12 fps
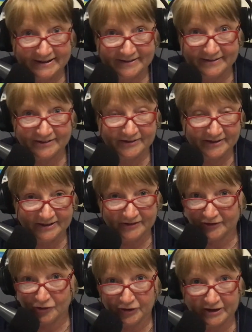it is.
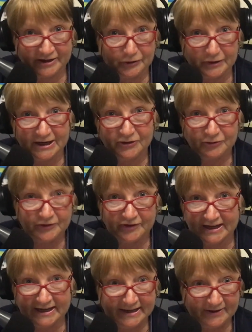It's got a cathedral
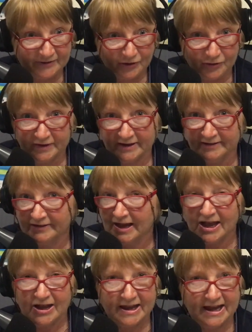ceiling,
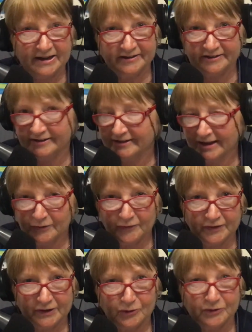and it's
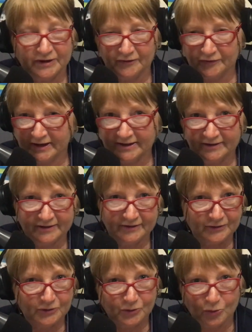sun-filled. It
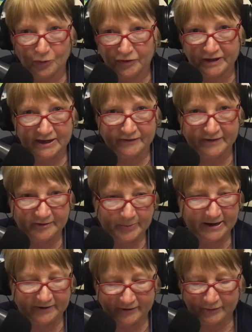faces north, the living
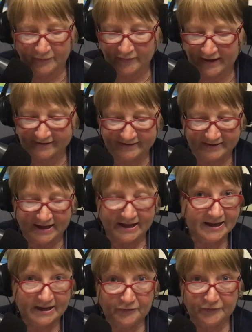space. So in fact,
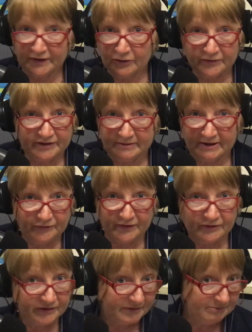it feels
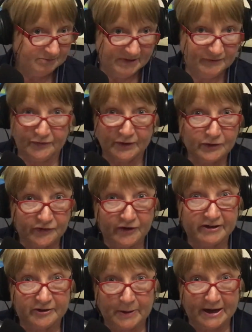
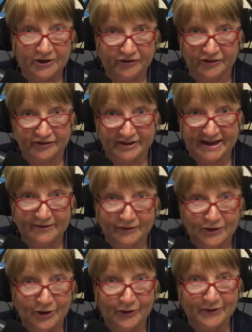very spacious,
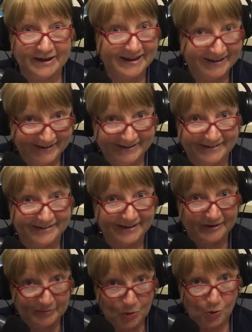even though it is
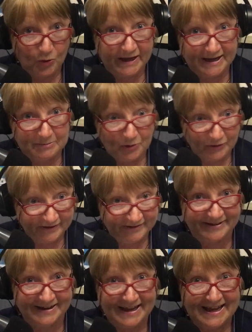small and
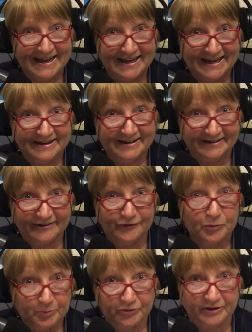modest in its
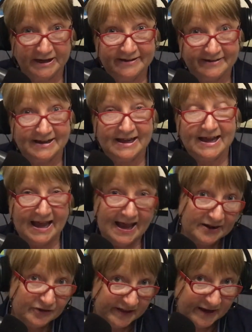footprint,
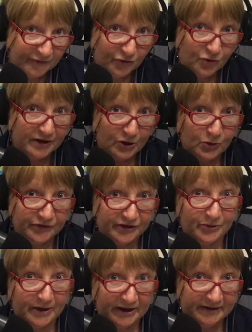and therefore
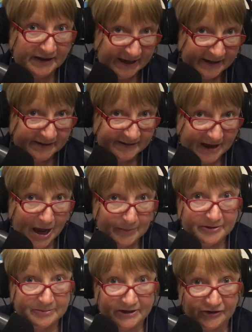also in its
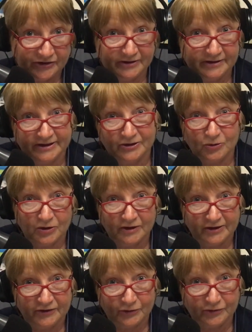carbon emissions and all of
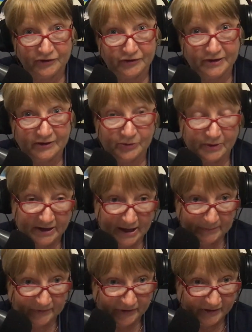those sorts of things when it
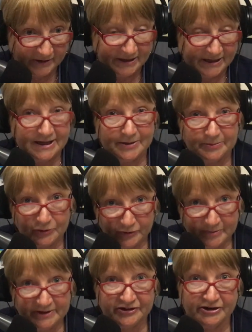comes to
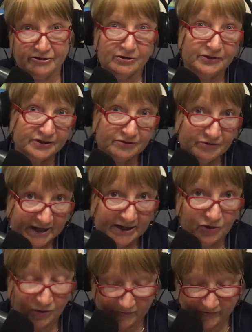building materials and running
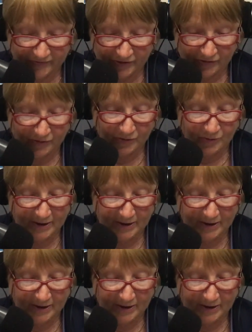costs. So